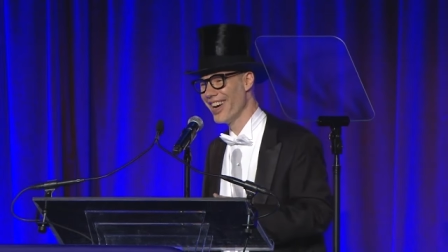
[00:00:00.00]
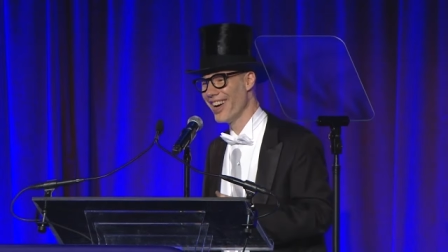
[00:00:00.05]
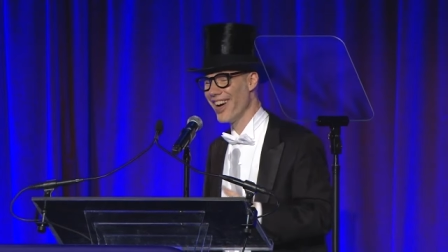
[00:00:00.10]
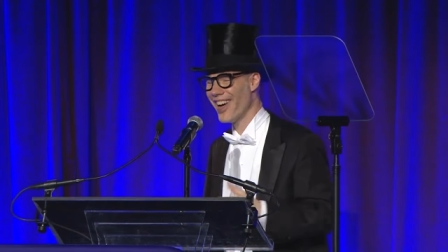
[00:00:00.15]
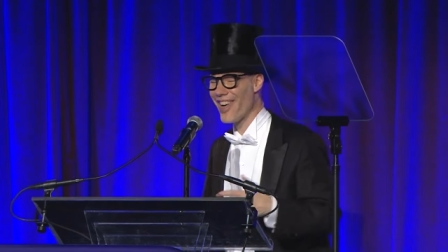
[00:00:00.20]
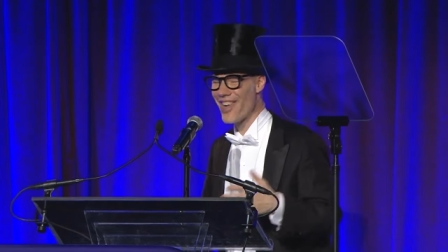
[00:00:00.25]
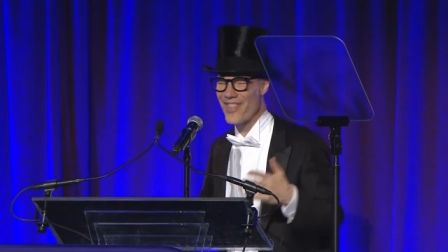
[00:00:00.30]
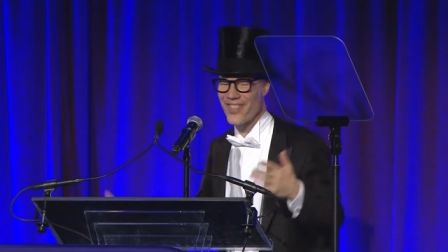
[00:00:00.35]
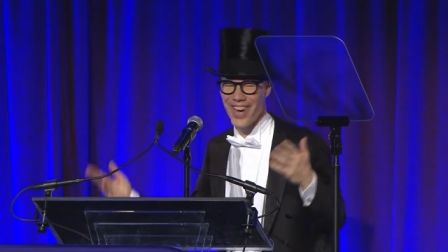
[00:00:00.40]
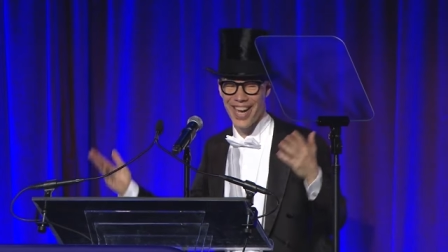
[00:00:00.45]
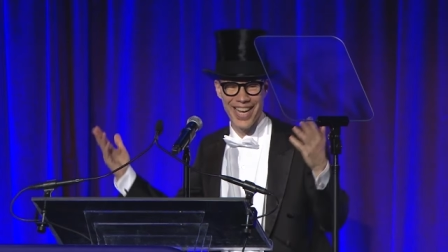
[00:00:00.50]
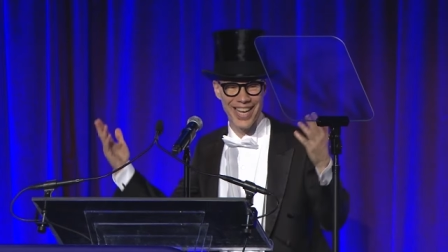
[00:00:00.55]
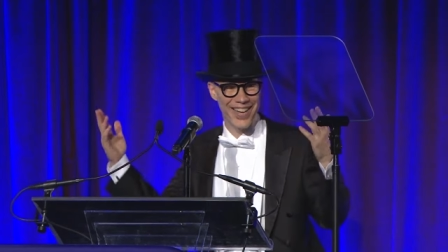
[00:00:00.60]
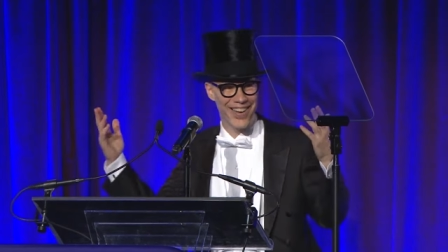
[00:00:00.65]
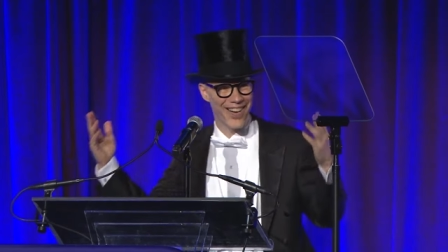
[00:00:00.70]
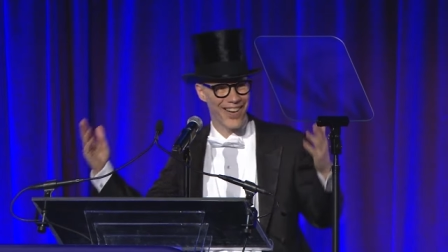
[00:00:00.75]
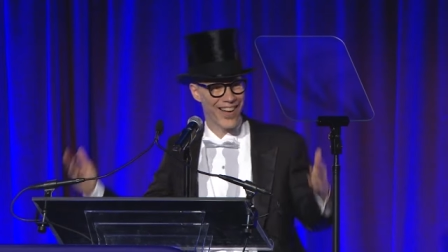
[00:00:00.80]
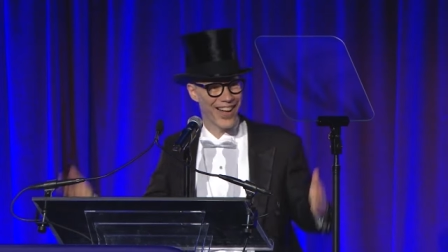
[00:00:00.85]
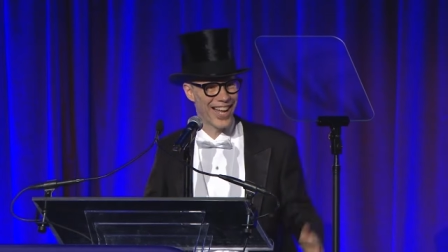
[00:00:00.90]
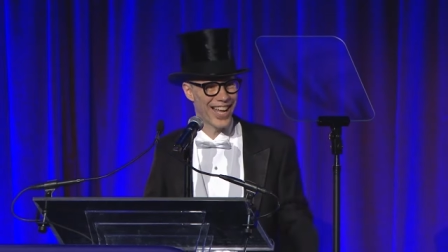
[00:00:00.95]
Oh my
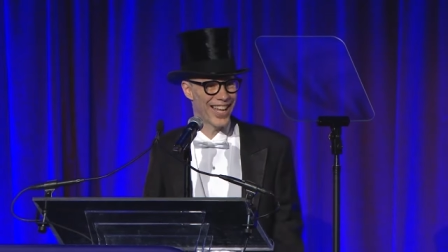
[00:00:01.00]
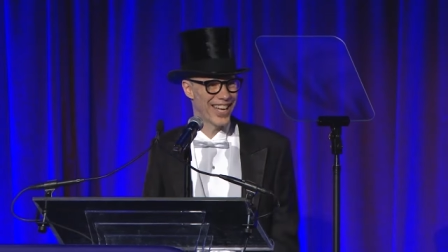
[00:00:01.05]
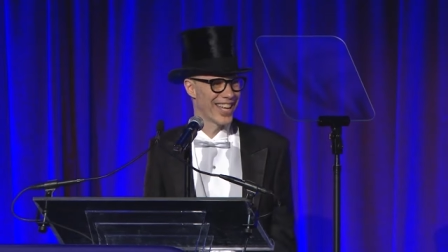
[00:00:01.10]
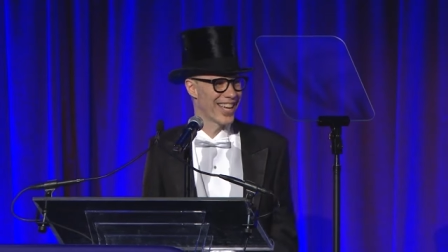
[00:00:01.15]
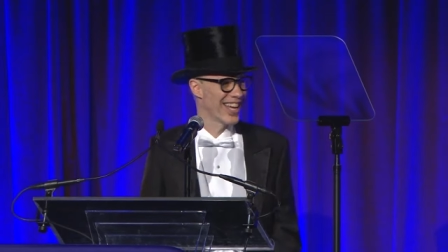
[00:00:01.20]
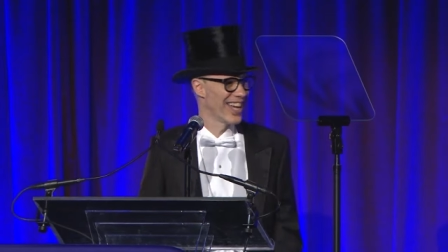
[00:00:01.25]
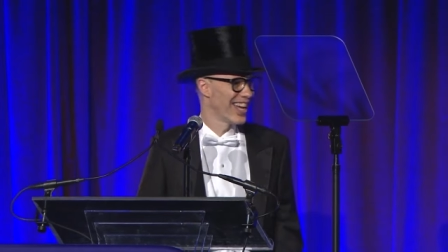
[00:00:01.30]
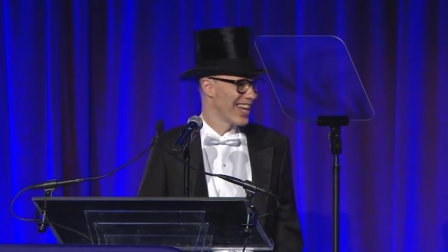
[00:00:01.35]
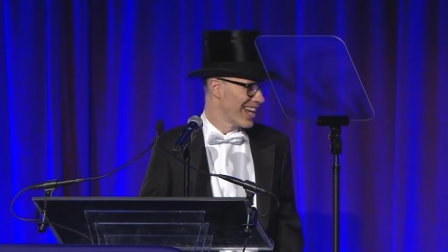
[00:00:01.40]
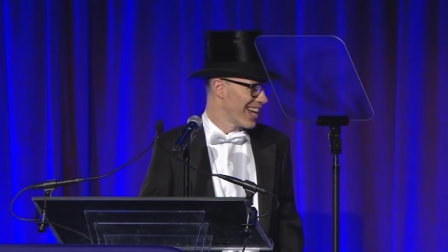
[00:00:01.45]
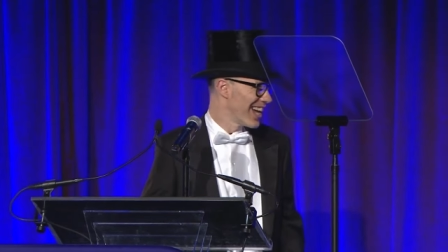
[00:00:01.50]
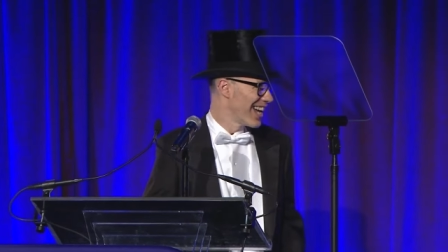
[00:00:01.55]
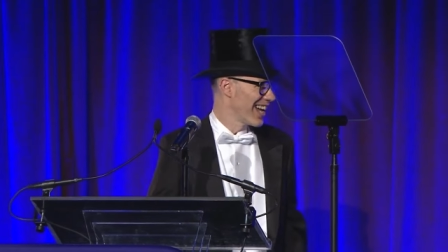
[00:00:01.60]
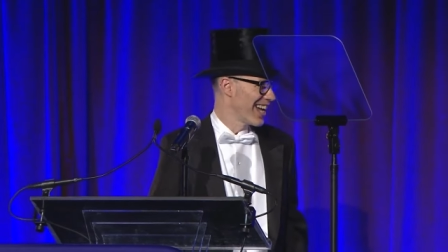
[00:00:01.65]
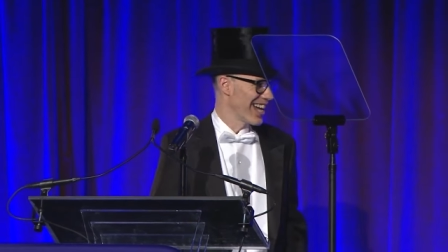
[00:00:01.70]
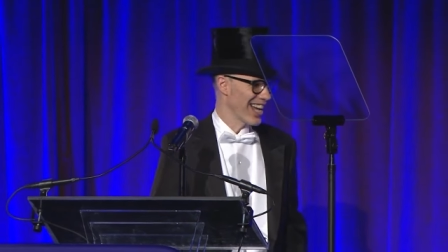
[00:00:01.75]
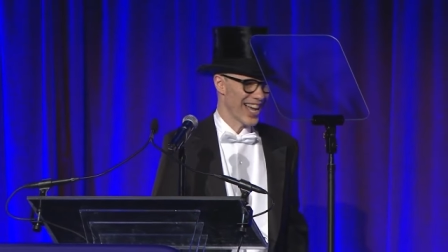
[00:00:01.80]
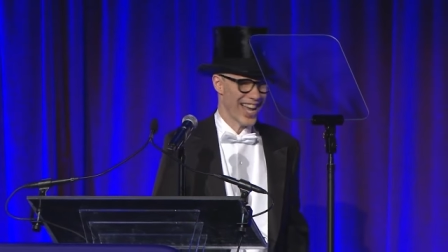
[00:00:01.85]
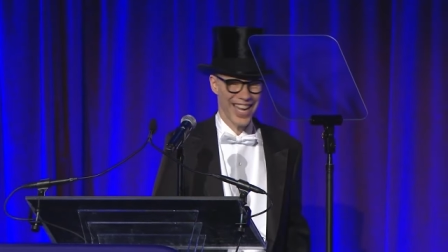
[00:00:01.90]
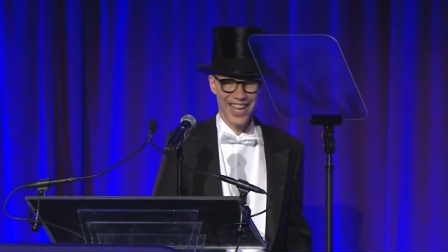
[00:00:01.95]
God.
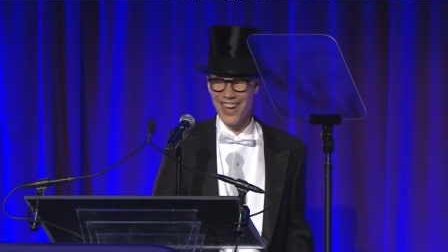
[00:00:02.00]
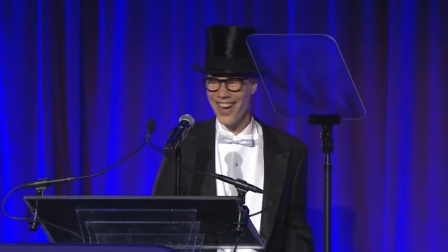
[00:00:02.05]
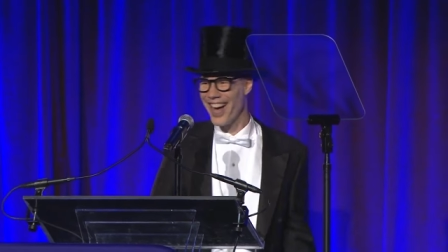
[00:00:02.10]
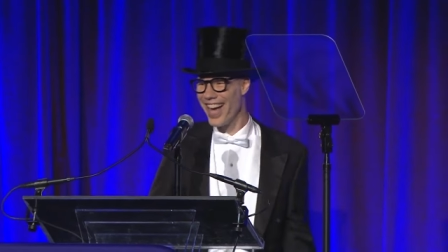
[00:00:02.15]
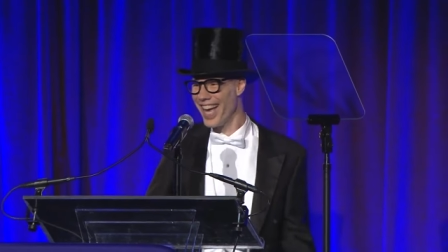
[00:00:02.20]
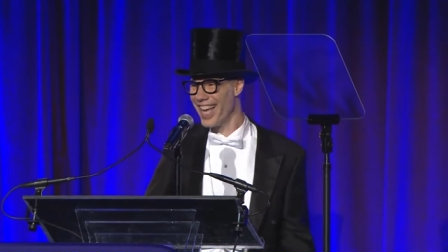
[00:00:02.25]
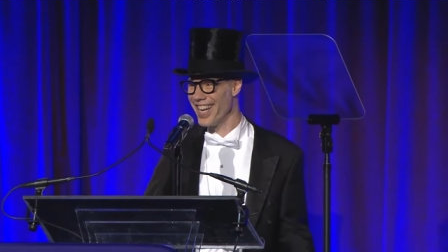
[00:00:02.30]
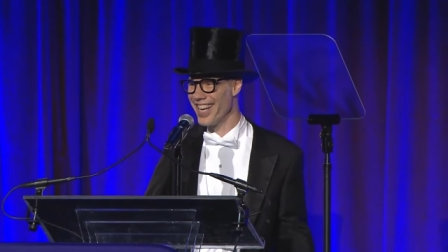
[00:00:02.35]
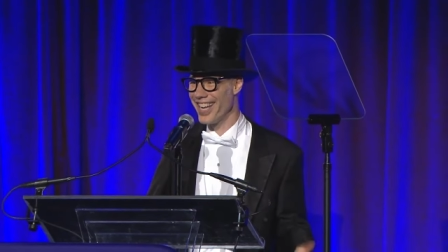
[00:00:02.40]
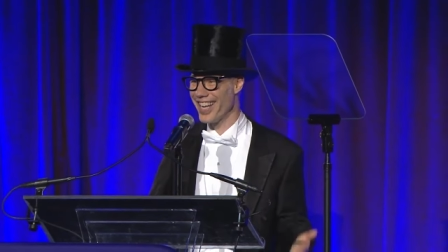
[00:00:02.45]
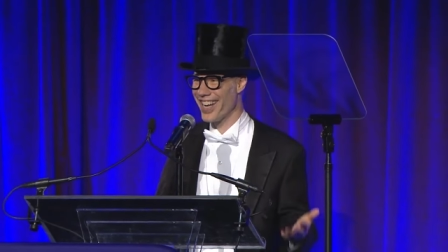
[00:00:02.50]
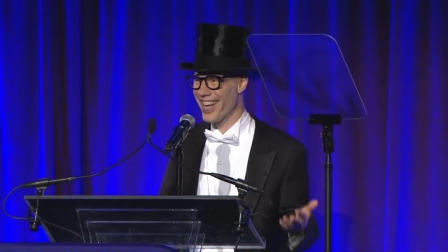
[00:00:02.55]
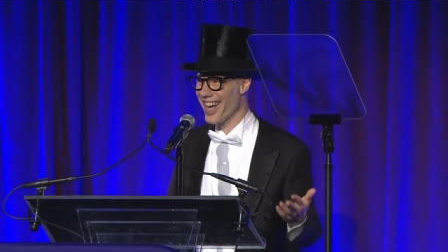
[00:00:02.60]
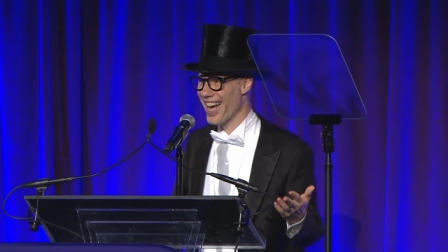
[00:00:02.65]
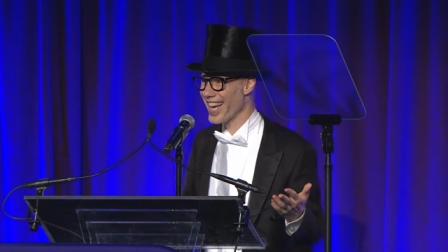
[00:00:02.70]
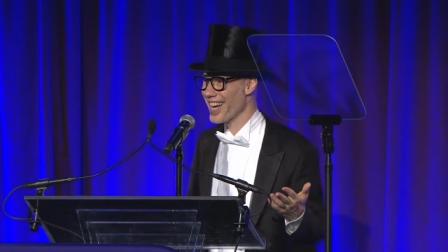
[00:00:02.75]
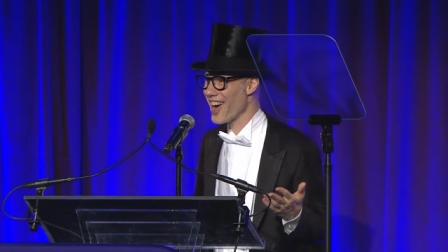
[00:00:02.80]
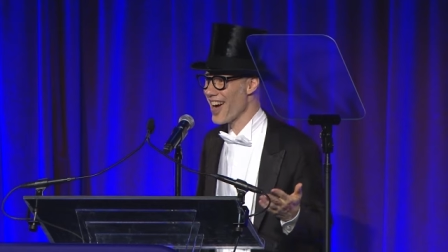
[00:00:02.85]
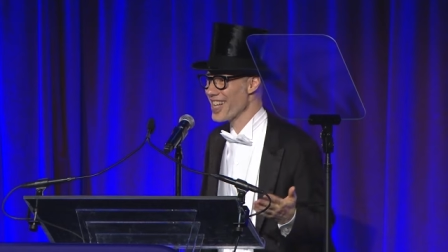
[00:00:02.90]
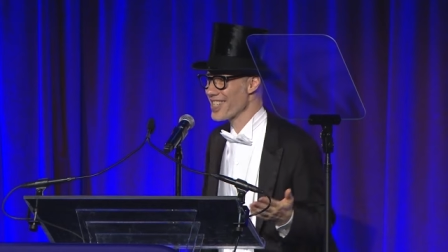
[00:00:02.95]
I got
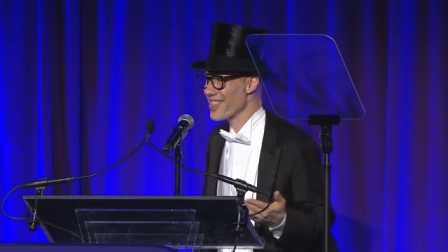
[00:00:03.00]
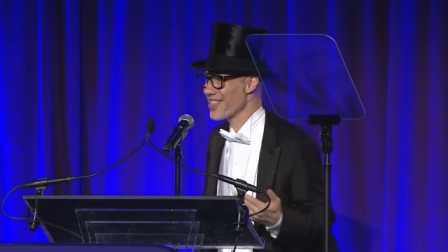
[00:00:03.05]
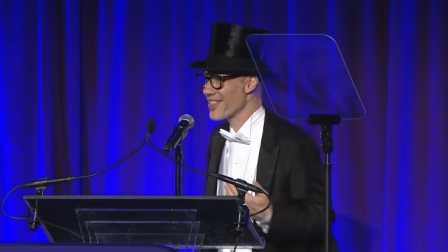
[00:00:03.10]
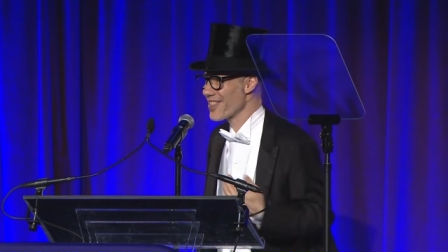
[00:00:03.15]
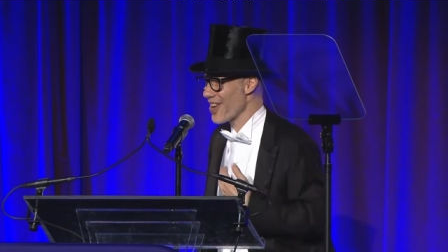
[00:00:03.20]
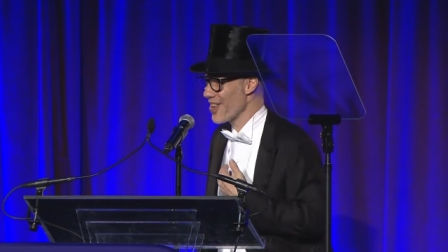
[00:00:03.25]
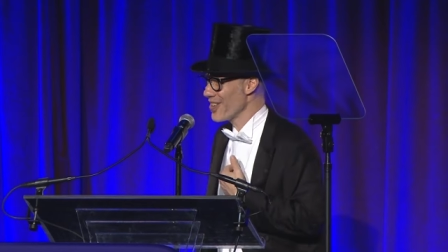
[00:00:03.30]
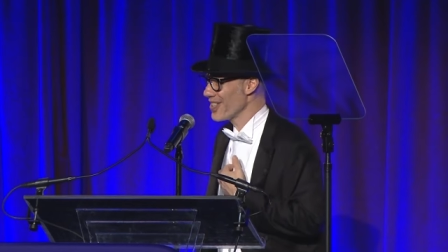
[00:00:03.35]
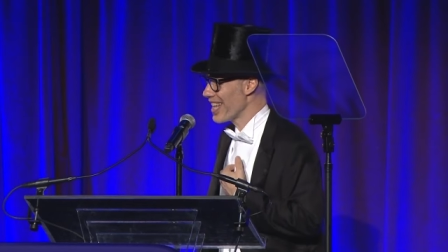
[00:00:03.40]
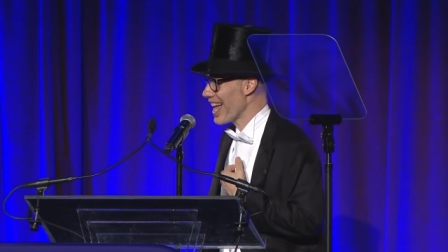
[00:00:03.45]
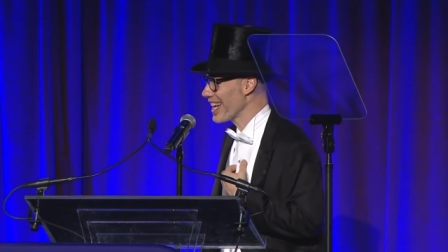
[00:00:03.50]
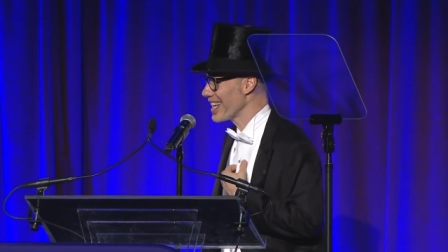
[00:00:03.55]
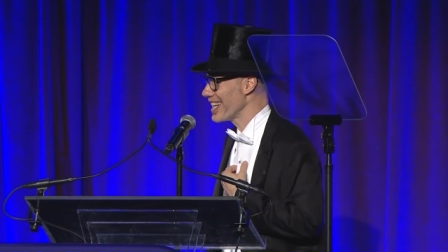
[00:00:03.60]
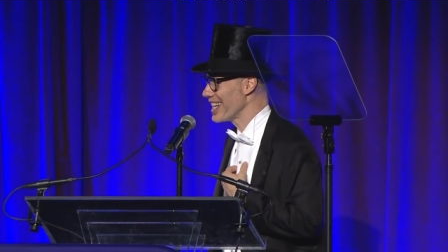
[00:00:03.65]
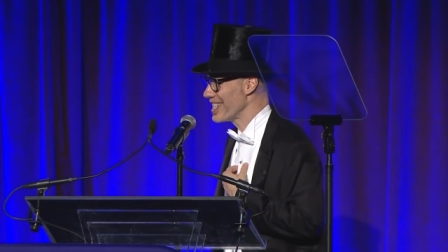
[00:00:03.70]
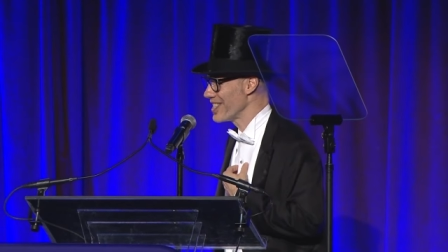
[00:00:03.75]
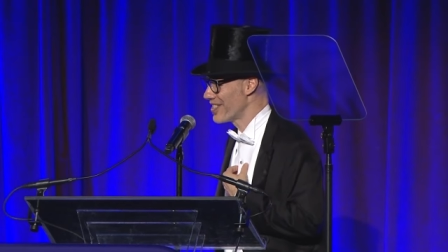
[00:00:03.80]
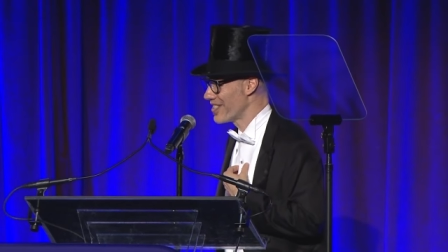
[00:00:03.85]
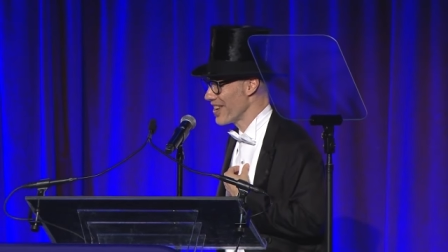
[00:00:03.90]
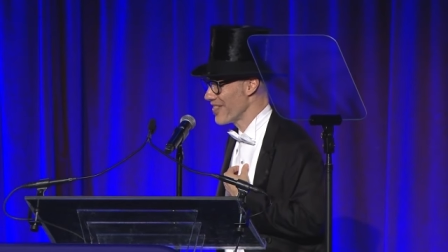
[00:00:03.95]
I got so
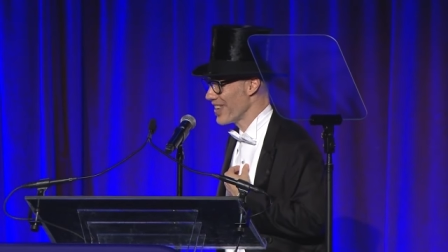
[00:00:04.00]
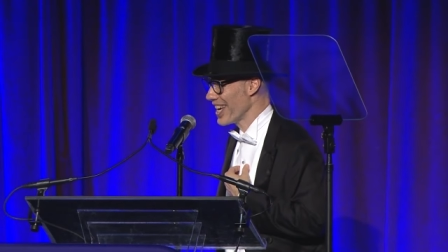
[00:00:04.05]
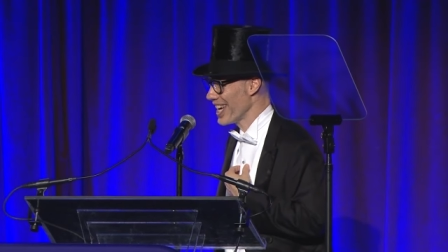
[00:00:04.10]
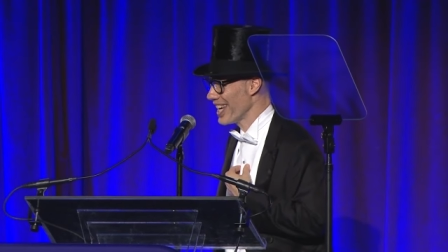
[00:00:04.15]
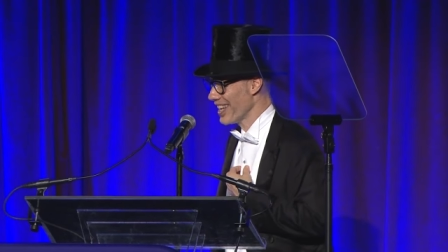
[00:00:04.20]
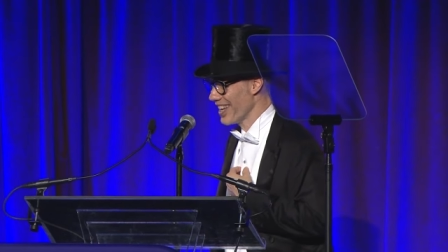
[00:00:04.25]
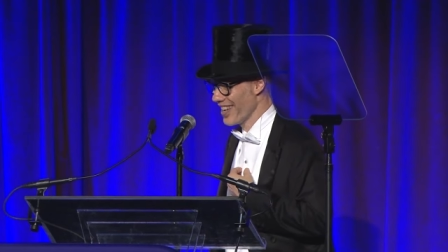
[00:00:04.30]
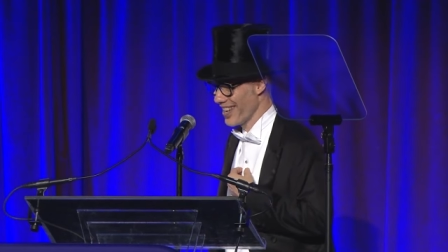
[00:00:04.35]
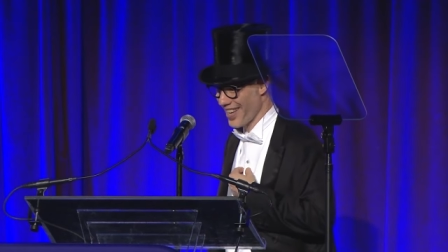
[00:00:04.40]
lucky, Jimmy.